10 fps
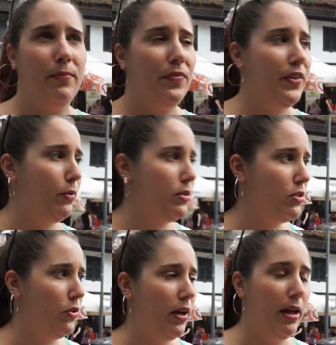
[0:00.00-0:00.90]
there was
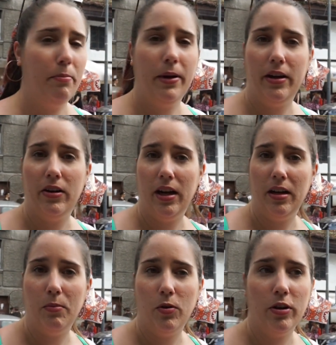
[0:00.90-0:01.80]
no empire
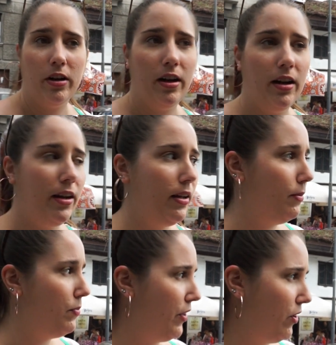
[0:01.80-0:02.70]
anymore,
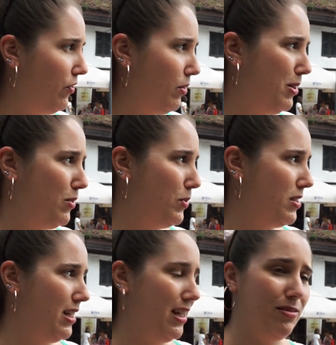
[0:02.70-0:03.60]
the government was
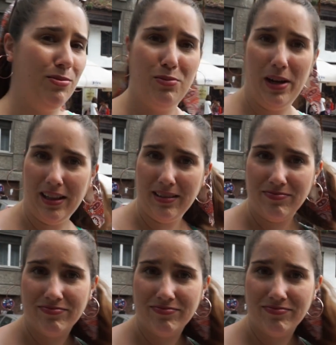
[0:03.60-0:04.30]
like, well,